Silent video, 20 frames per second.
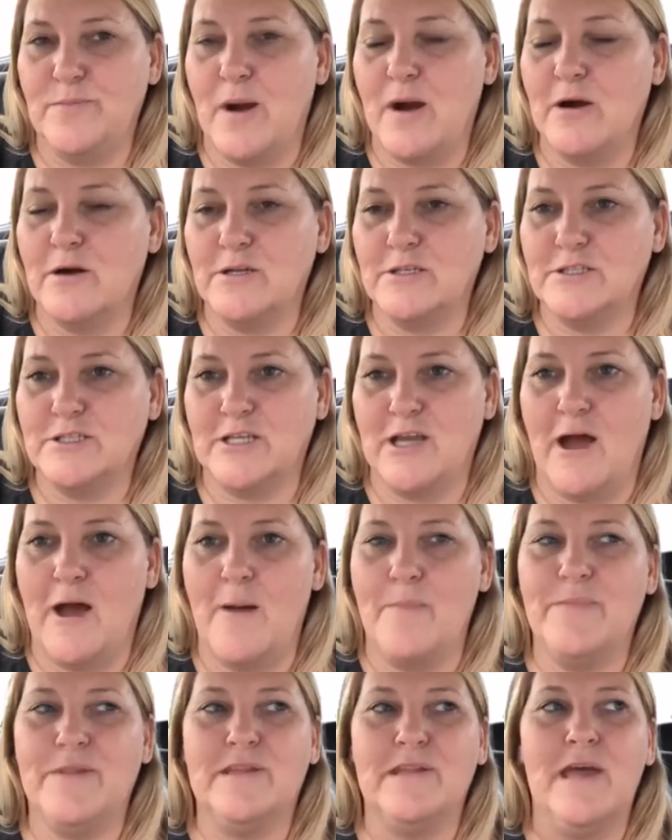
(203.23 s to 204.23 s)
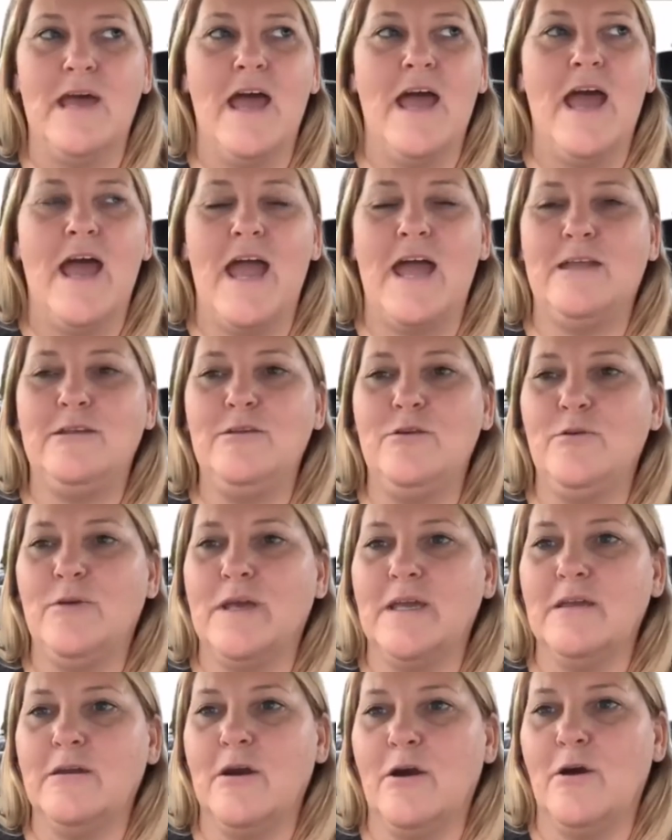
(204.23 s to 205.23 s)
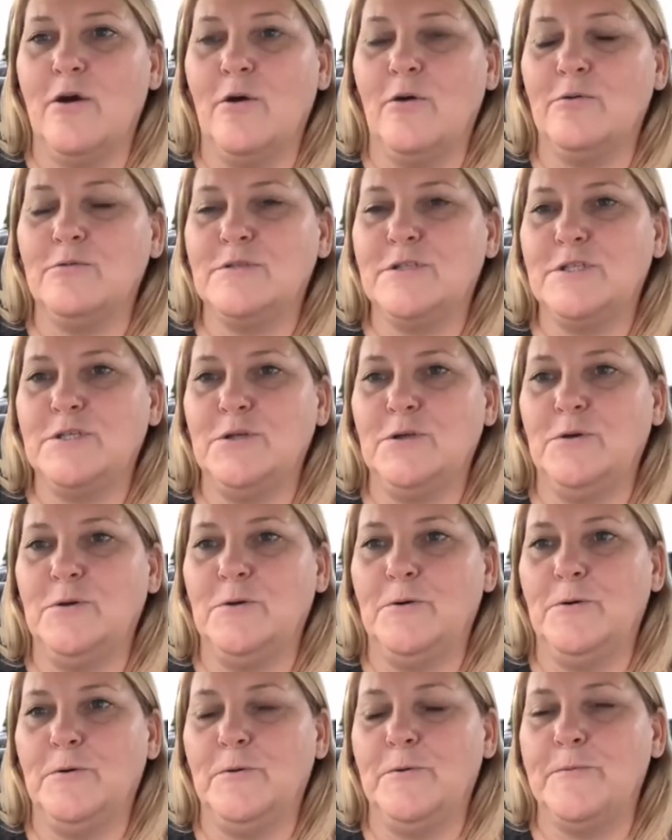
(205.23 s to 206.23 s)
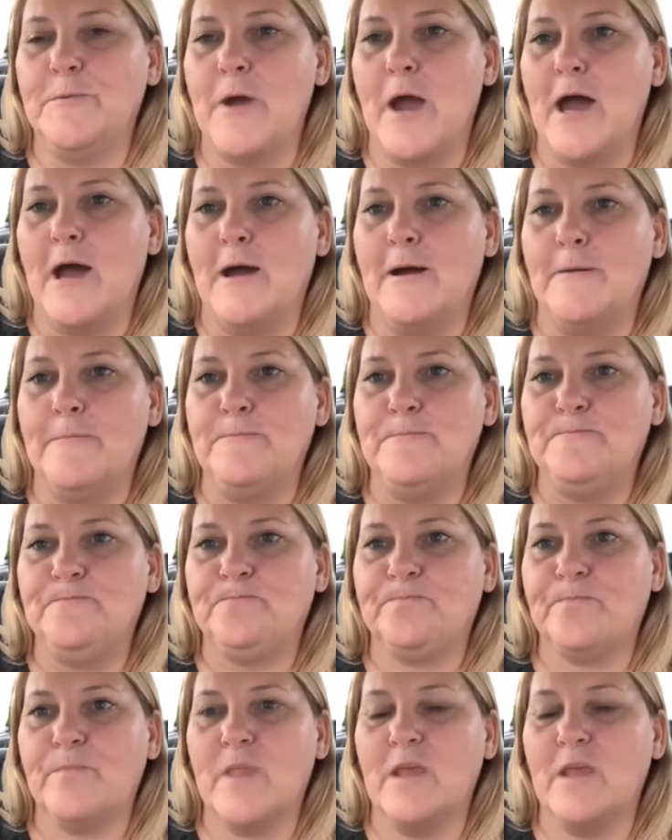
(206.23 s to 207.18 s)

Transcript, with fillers: pawn shops, and you can go to um,